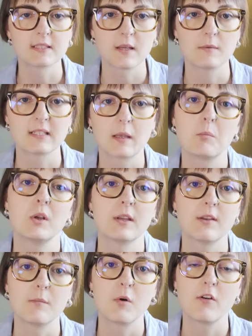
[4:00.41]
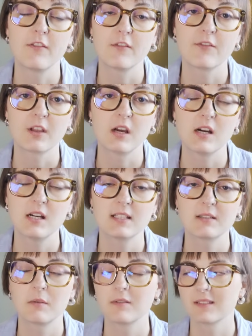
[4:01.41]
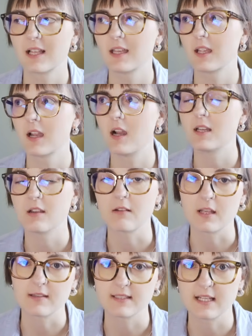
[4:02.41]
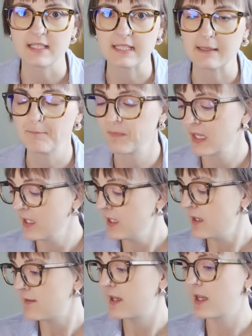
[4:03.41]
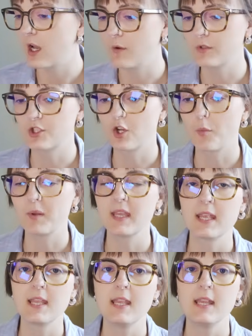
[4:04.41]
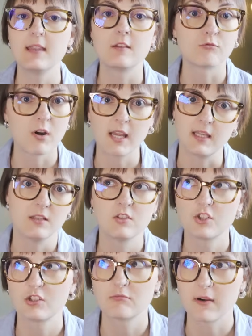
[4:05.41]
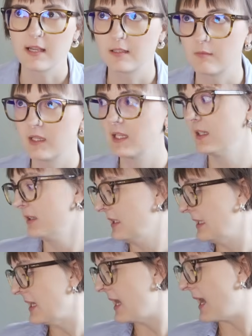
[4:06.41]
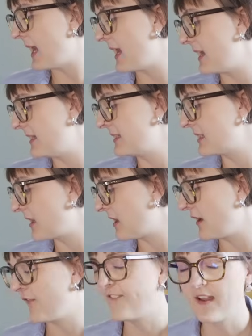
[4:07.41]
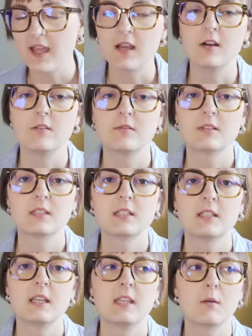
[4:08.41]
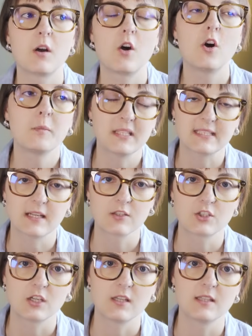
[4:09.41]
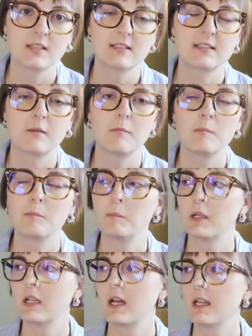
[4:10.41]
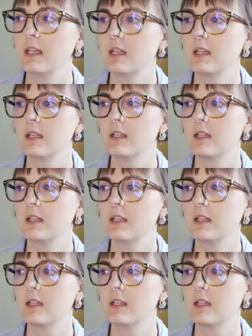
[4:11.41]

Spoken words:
as I was like pulling them off of the card. So I was like, I don't like this idea. Then I was shopping in the range randomly, and I found in the hobby section some like,